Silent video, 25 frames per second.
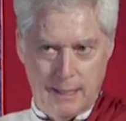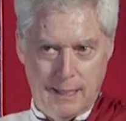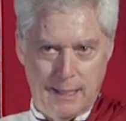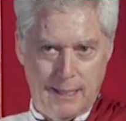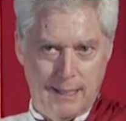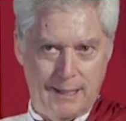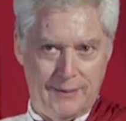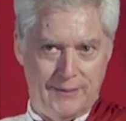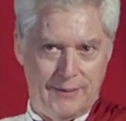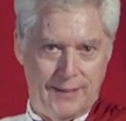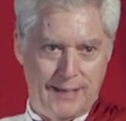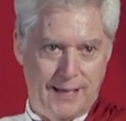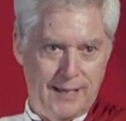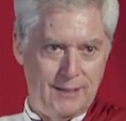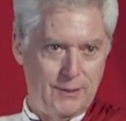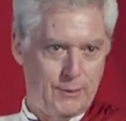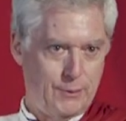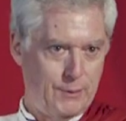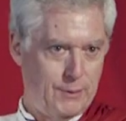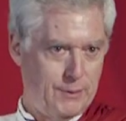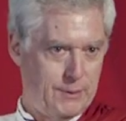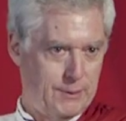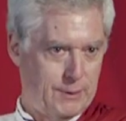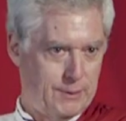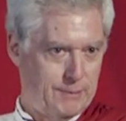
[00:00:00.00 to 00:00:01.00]
And the
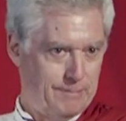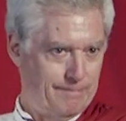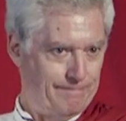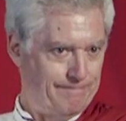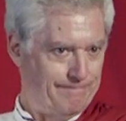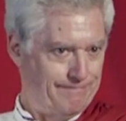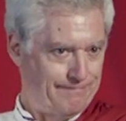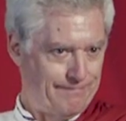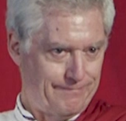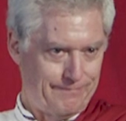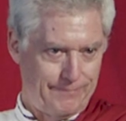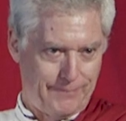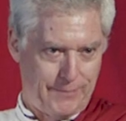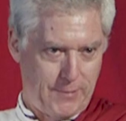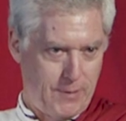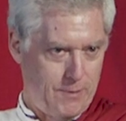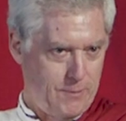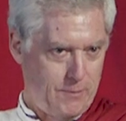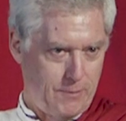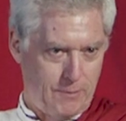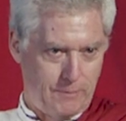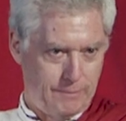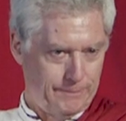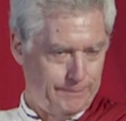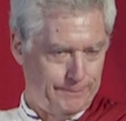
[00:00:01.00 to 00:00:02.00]
answer is
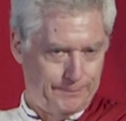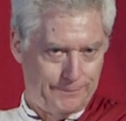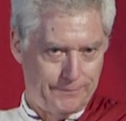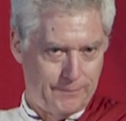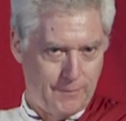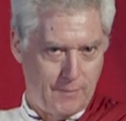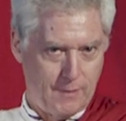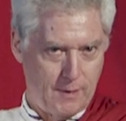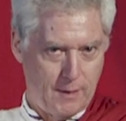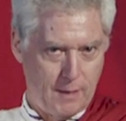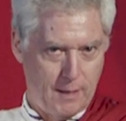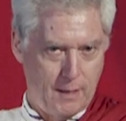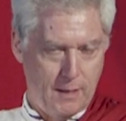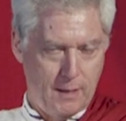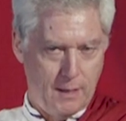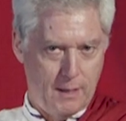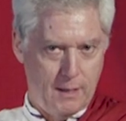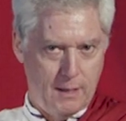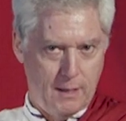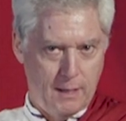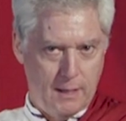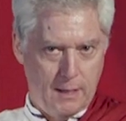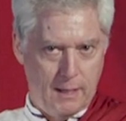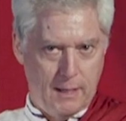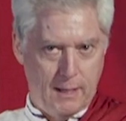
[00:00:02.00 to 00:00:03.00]
no.
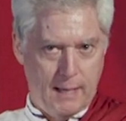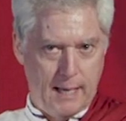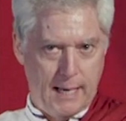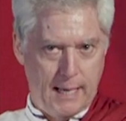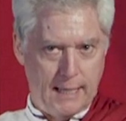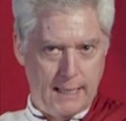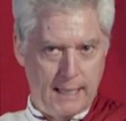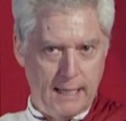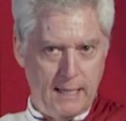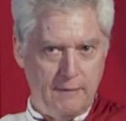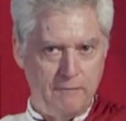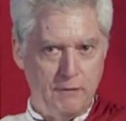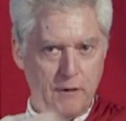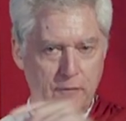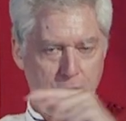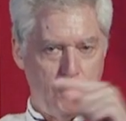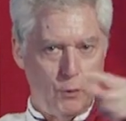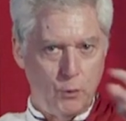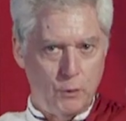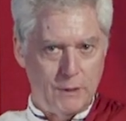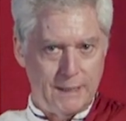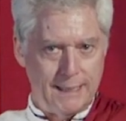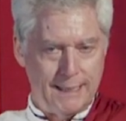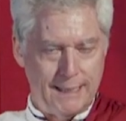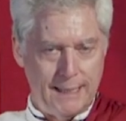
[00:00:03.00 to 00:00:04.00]
And even if
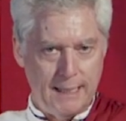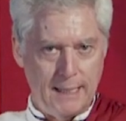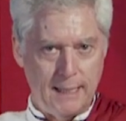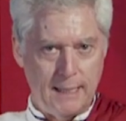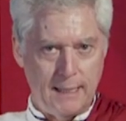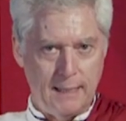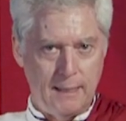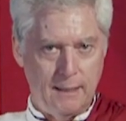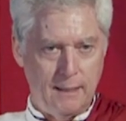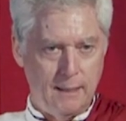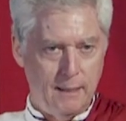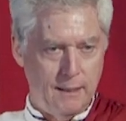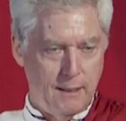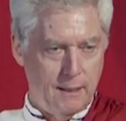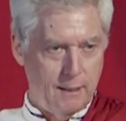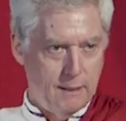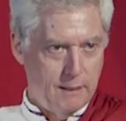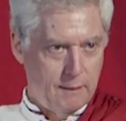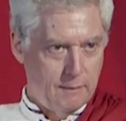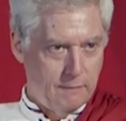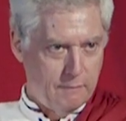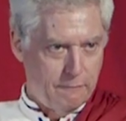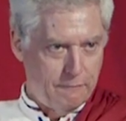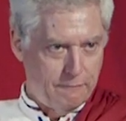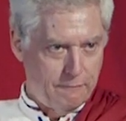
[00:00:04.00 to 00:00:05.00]
you see
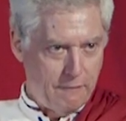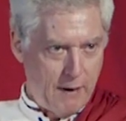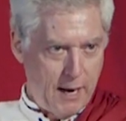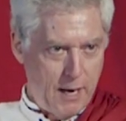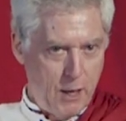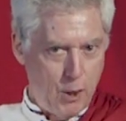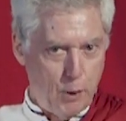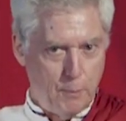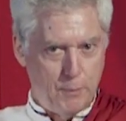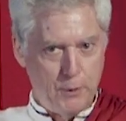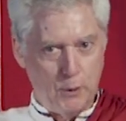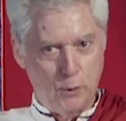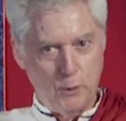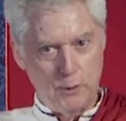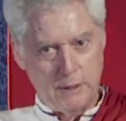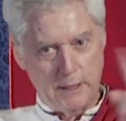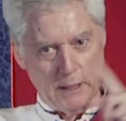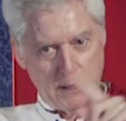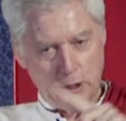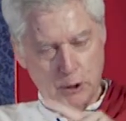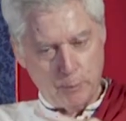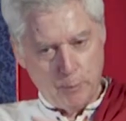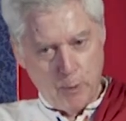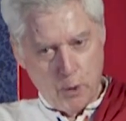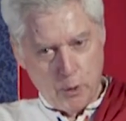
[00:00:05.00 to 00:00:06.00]
fire
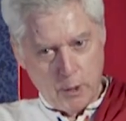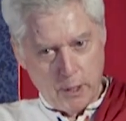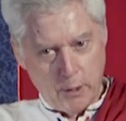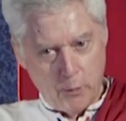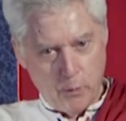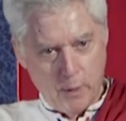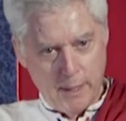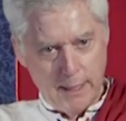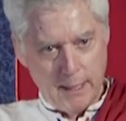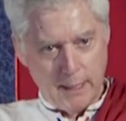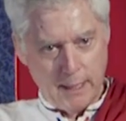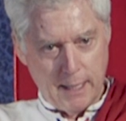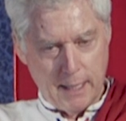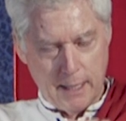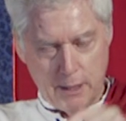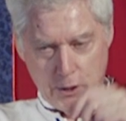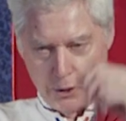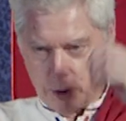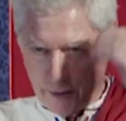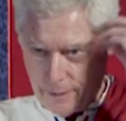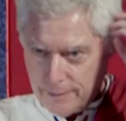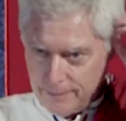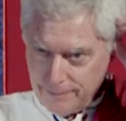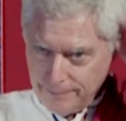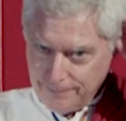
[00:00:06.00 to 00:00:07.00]
producing smoke on one
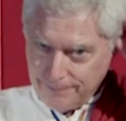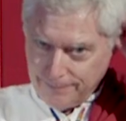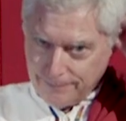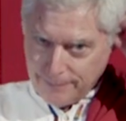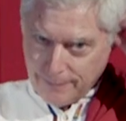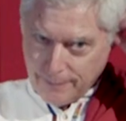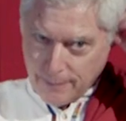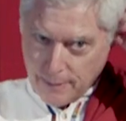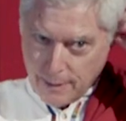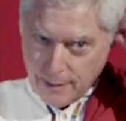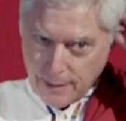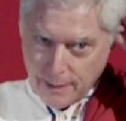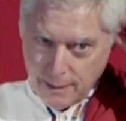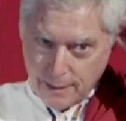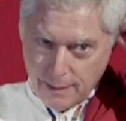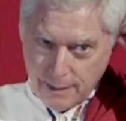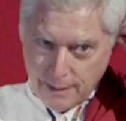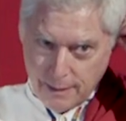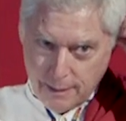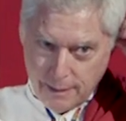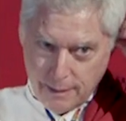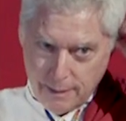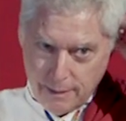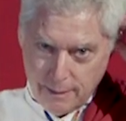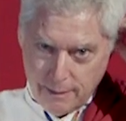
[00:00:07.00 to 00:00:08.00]
occasion,
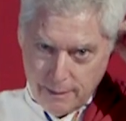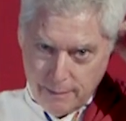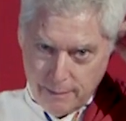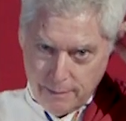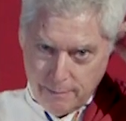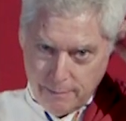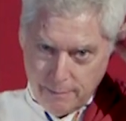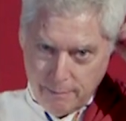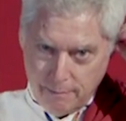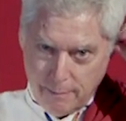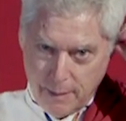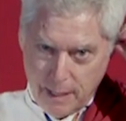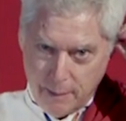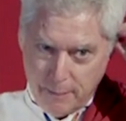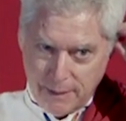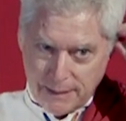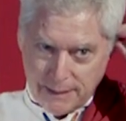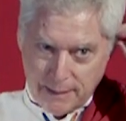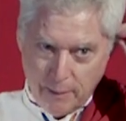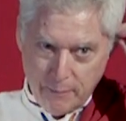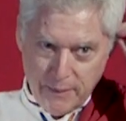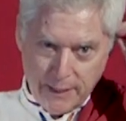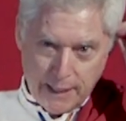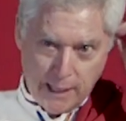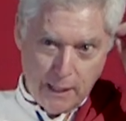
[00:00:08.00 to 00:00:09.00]
maybe
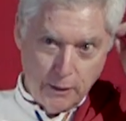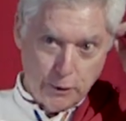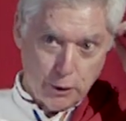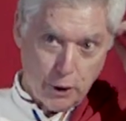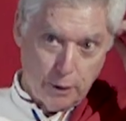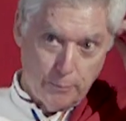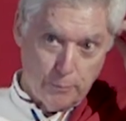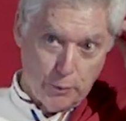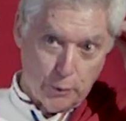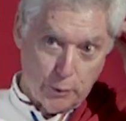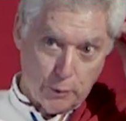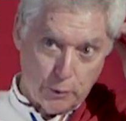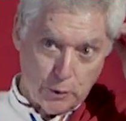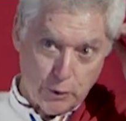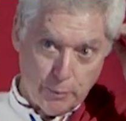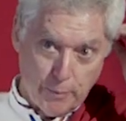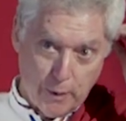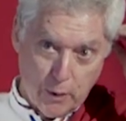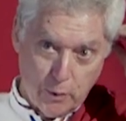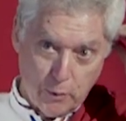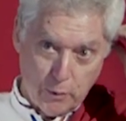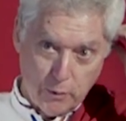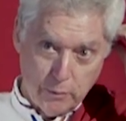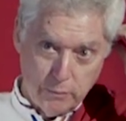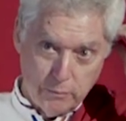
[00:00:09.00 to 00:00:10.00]
something else can produce
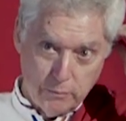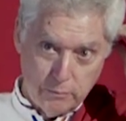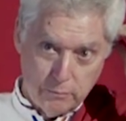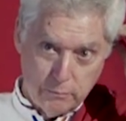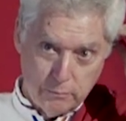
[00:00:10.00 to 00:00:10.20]
smoke.